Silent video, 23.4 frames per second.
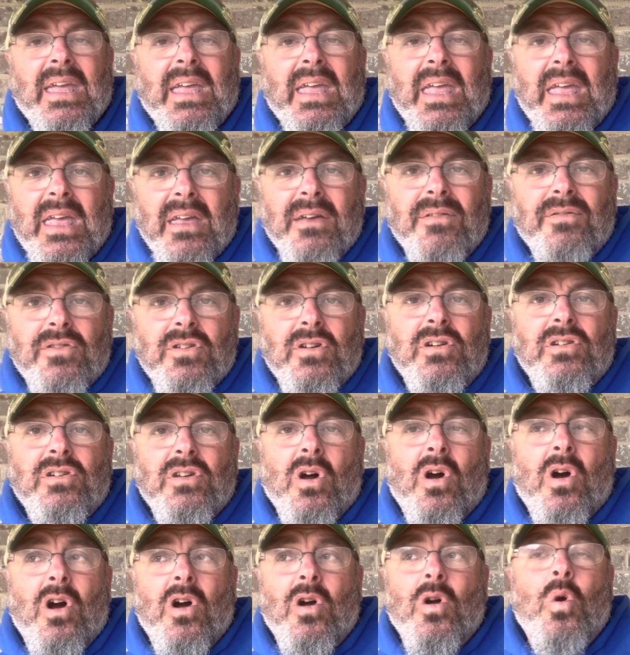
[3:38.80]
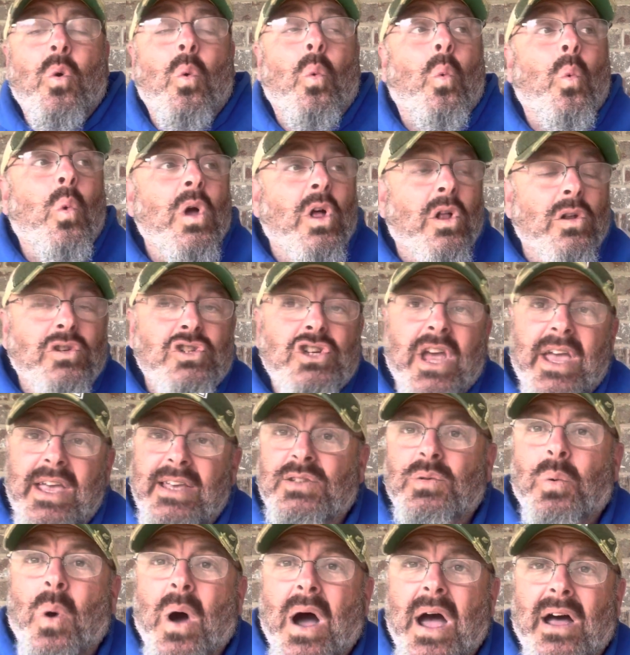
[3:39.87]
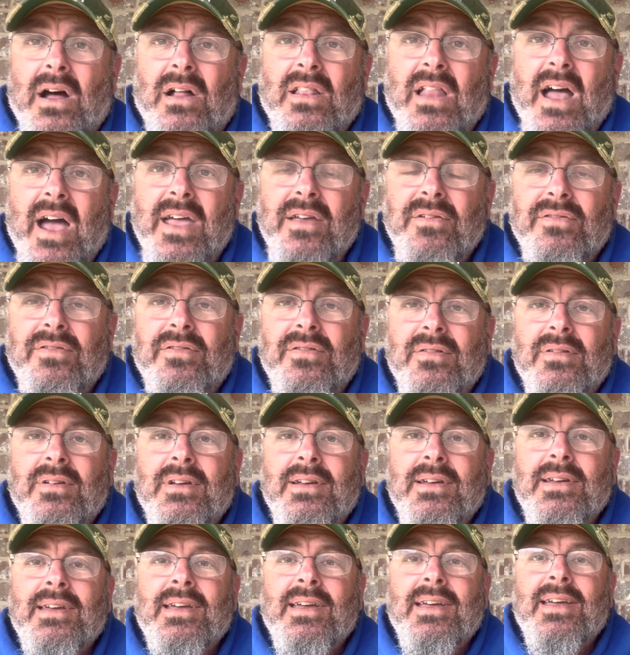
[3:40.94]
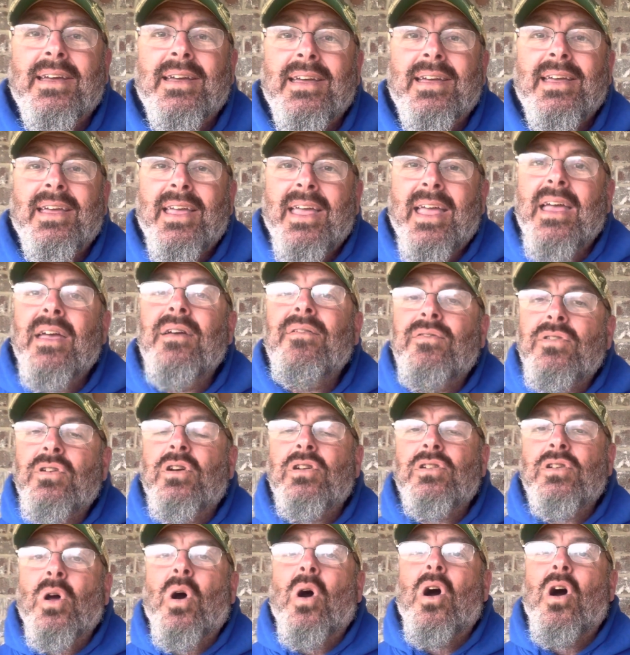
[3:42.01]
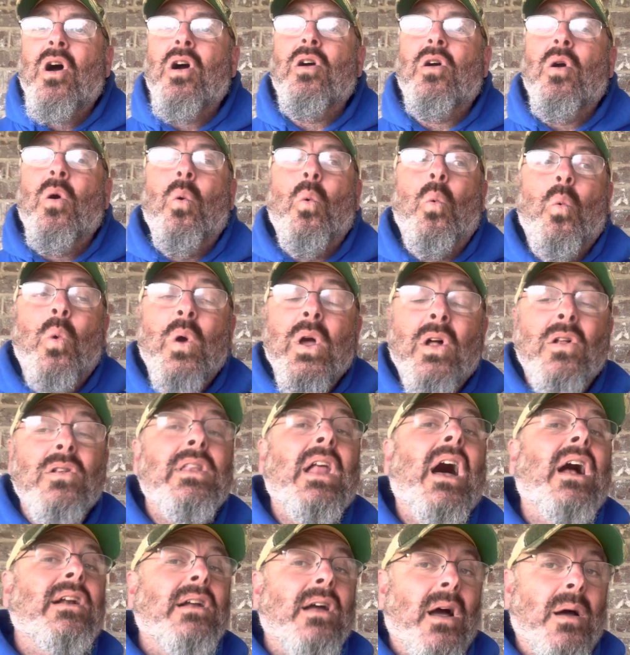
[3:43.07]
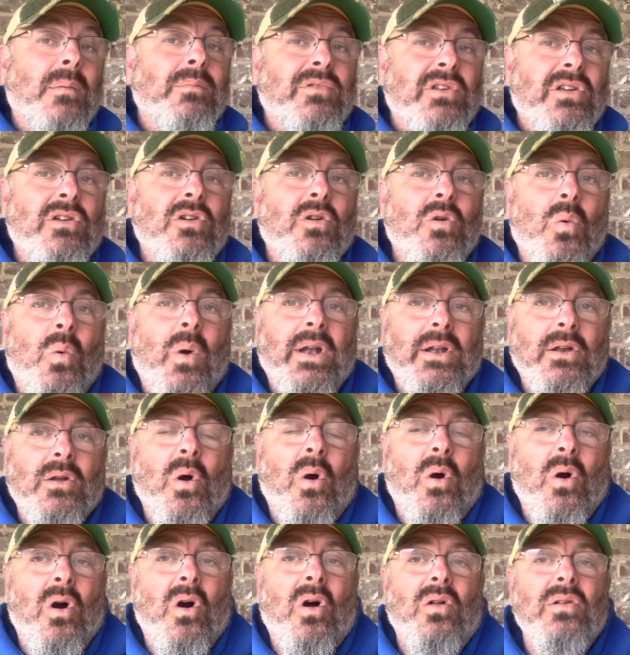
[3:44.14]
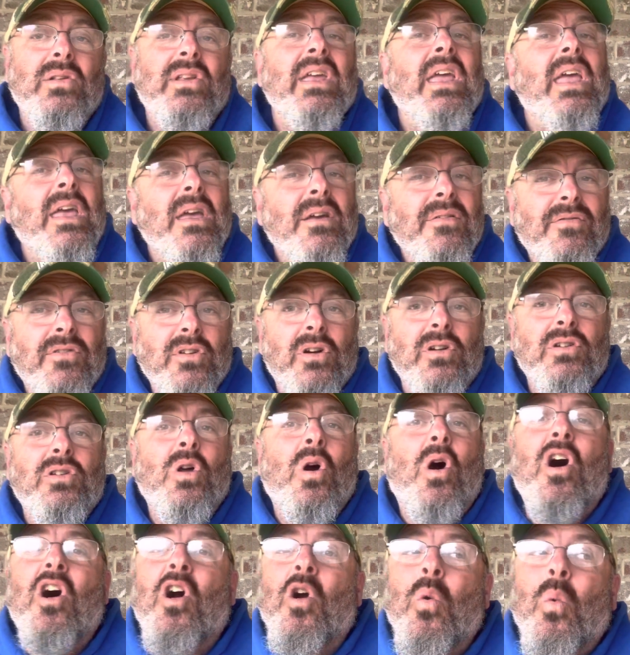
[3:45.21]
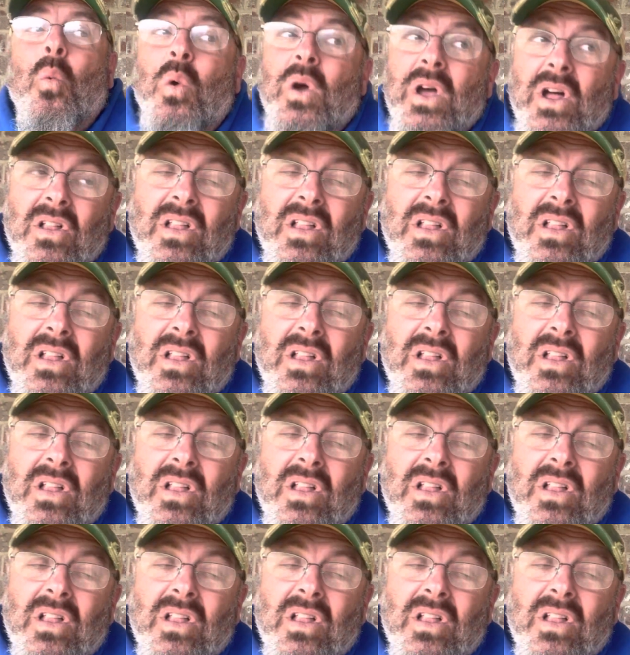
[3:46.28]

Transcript: If your dog will chase wildlife, if your dog will not come to you when called, if your dog will